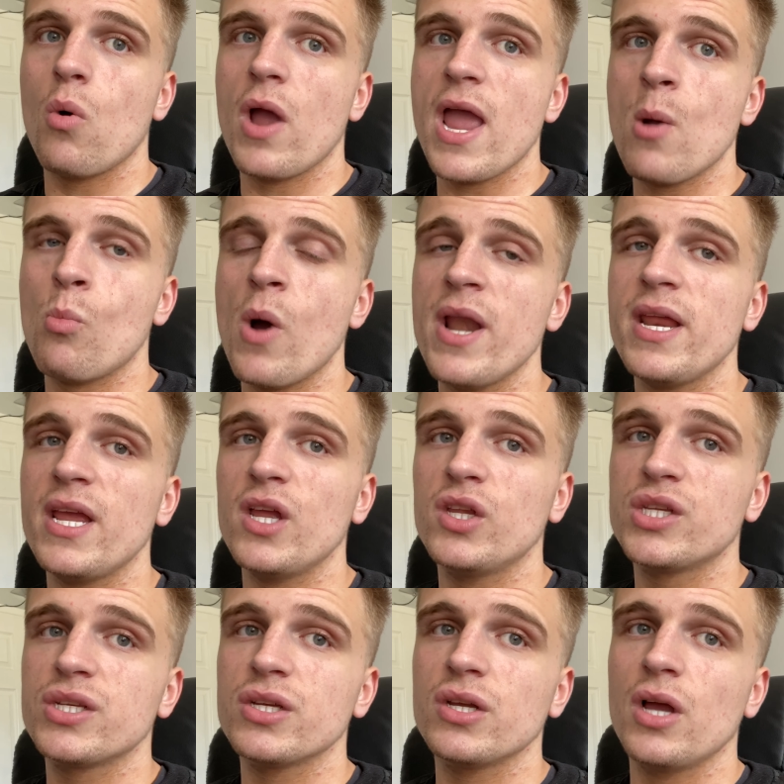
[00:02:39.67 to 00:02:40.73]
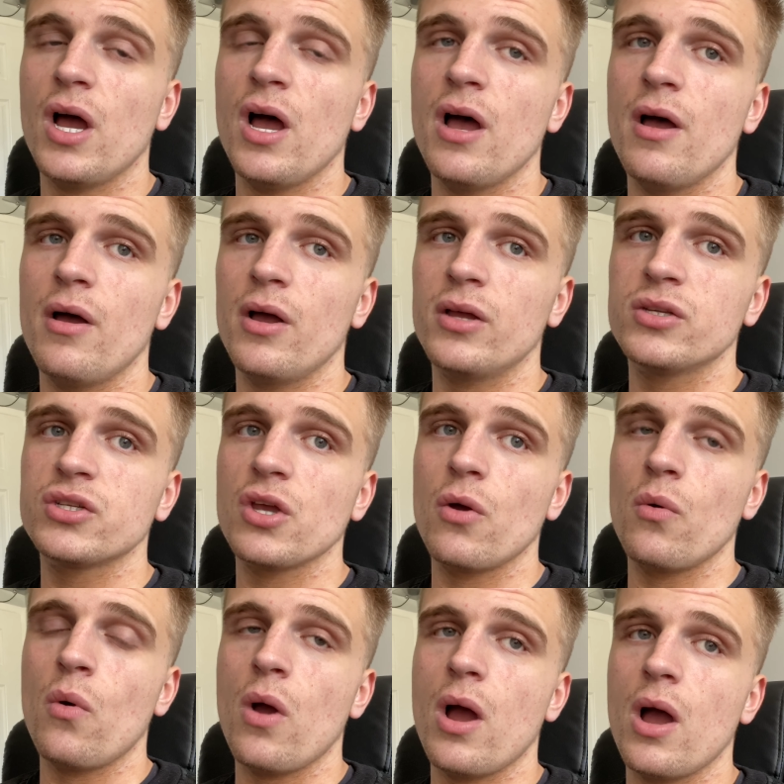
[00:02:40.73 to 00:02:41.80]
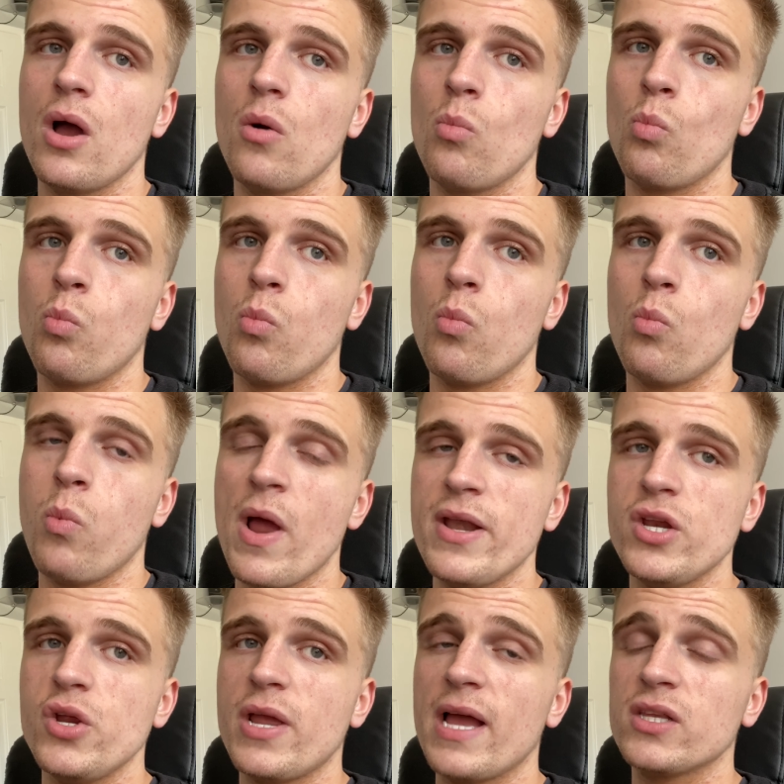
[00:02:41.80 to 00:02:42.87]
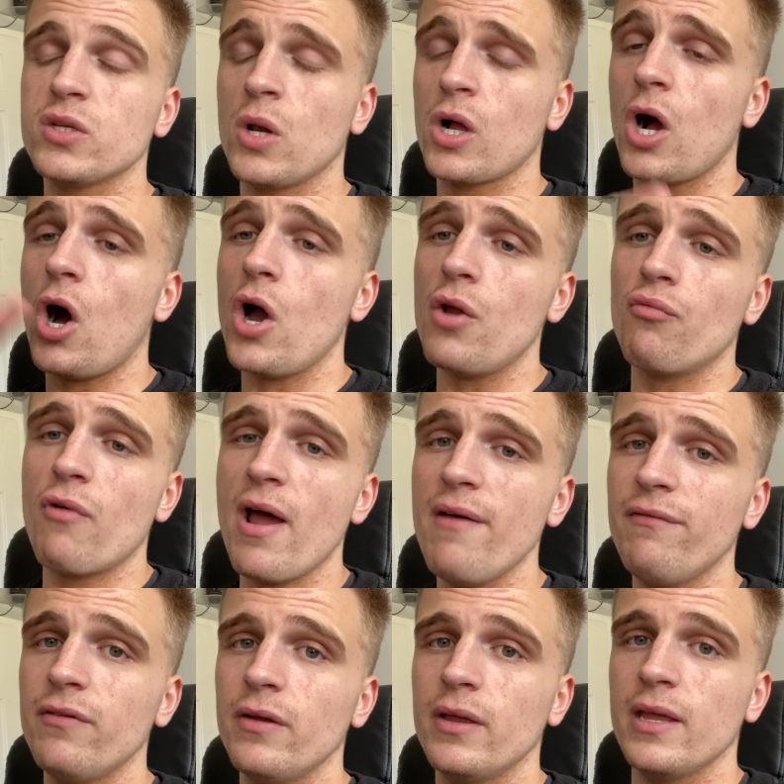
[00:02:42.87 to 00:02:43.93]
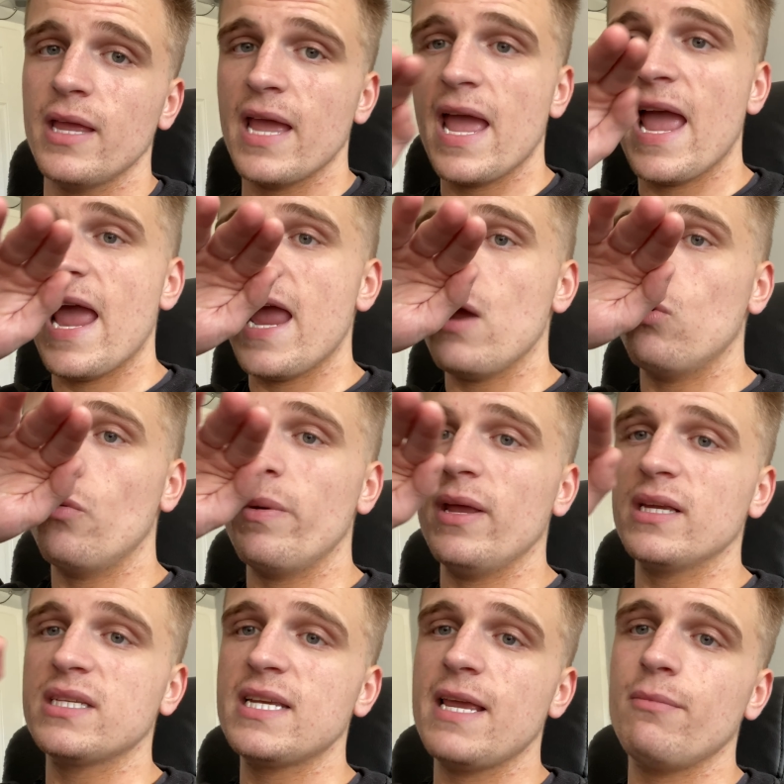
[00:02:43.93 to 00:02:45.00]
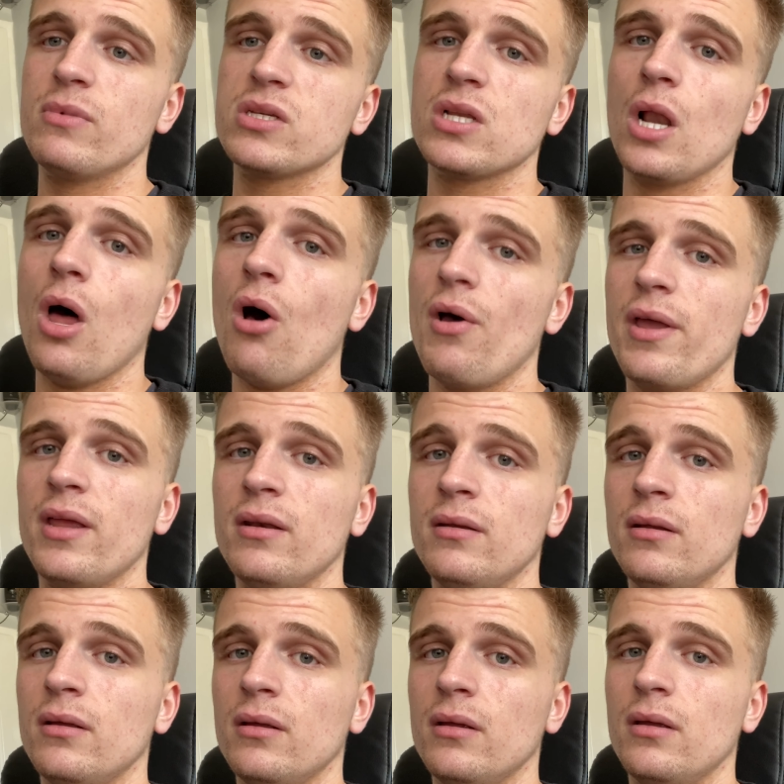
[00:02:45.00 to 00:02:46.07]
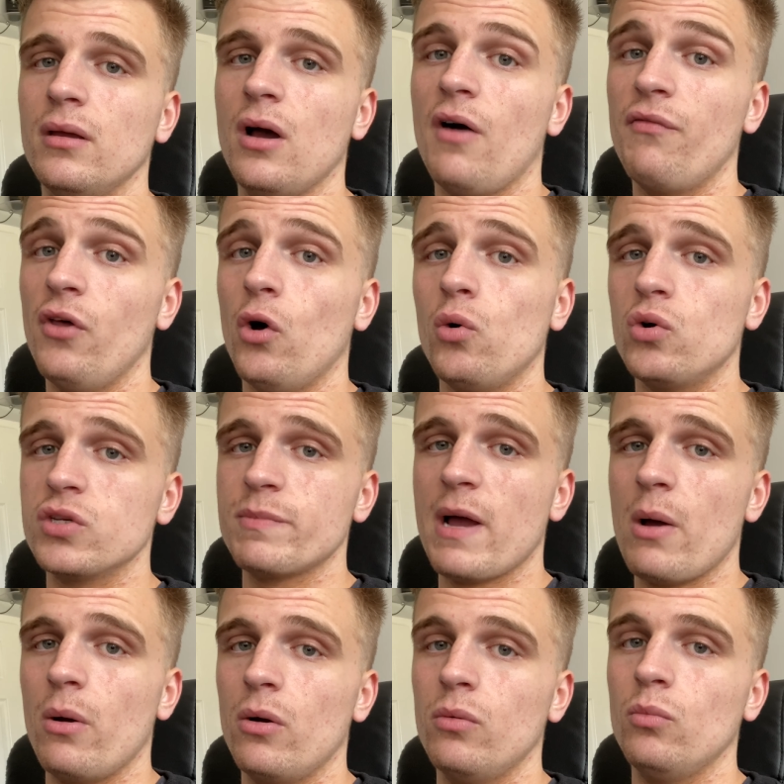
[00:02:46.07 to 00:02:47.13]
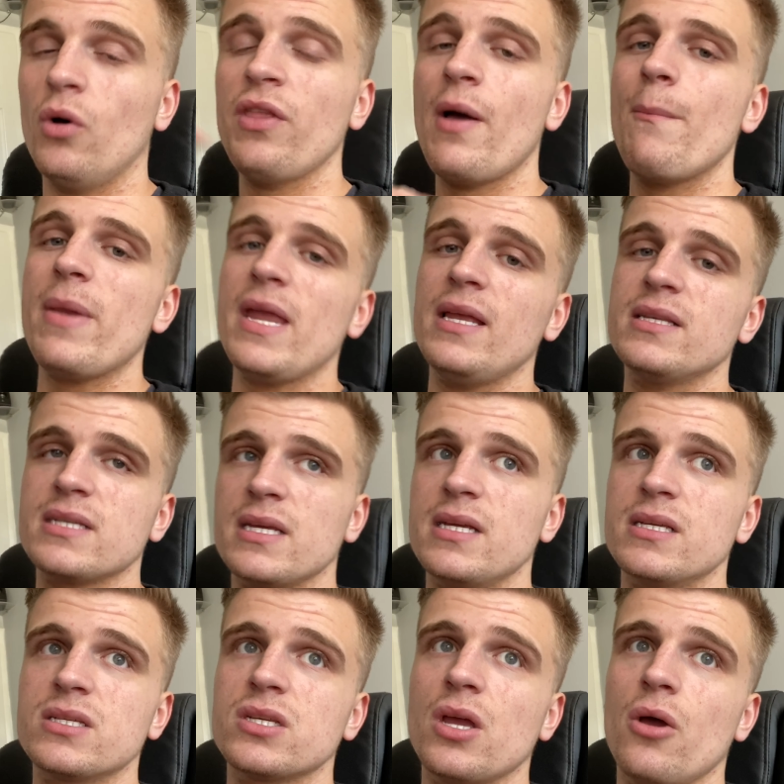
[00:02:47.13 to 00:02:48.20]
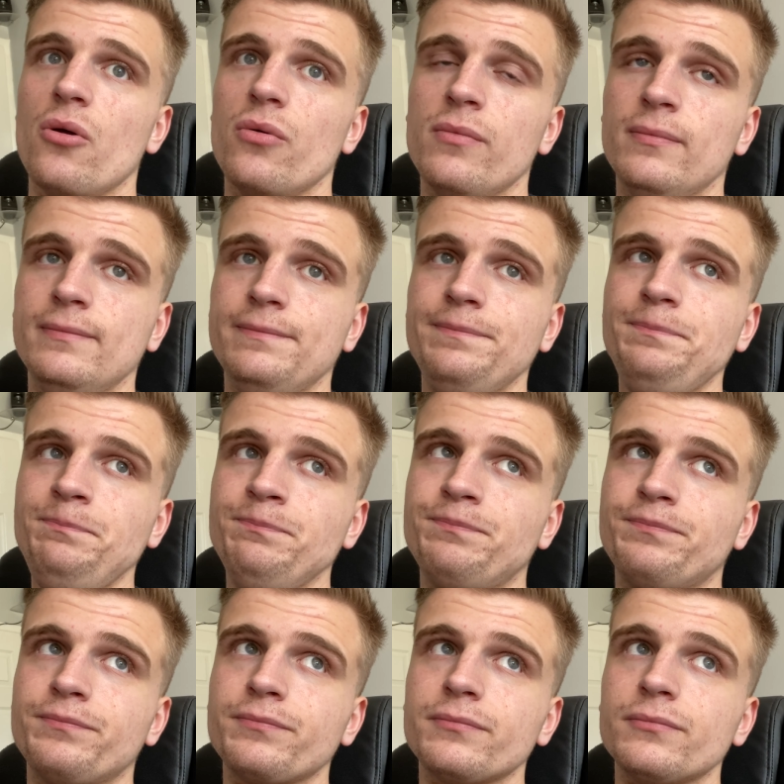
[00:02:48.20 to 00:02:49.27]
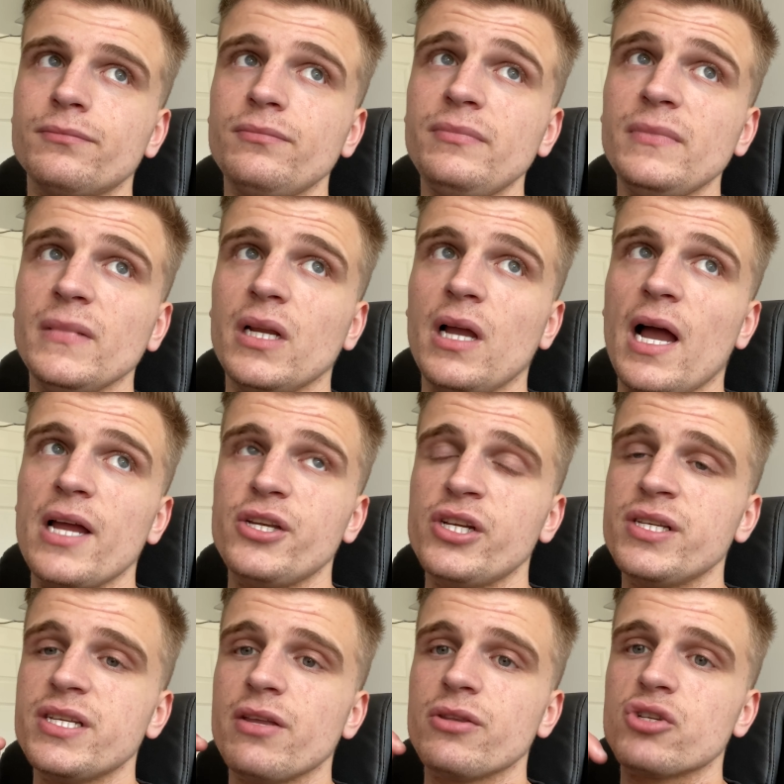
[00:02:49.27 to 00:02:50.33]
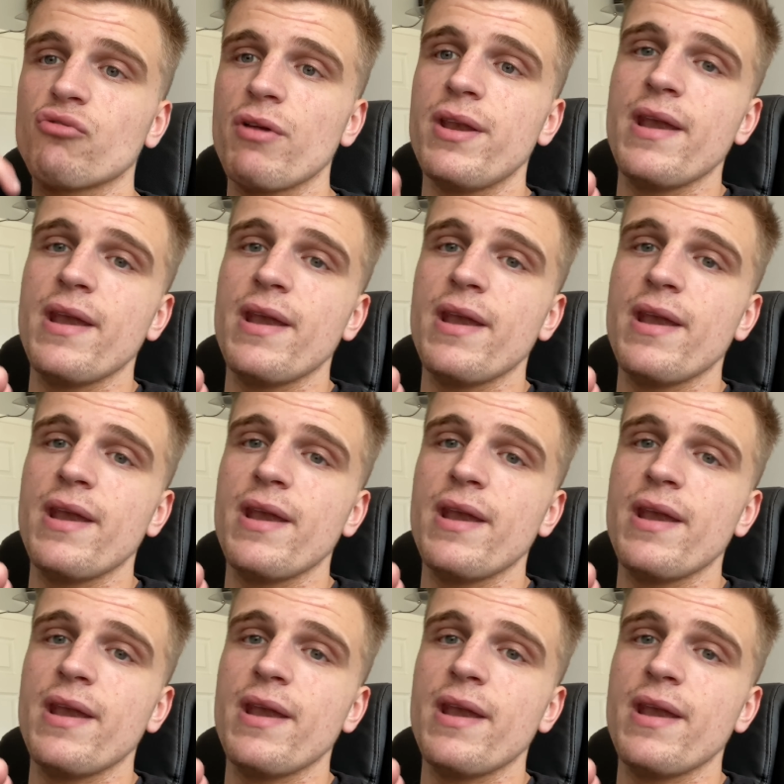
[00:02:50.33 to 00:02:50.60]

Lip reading: when it's, so when you get to like a high rev, it will be a seamless line of the horsepower. What that means is, so as you can see on the screen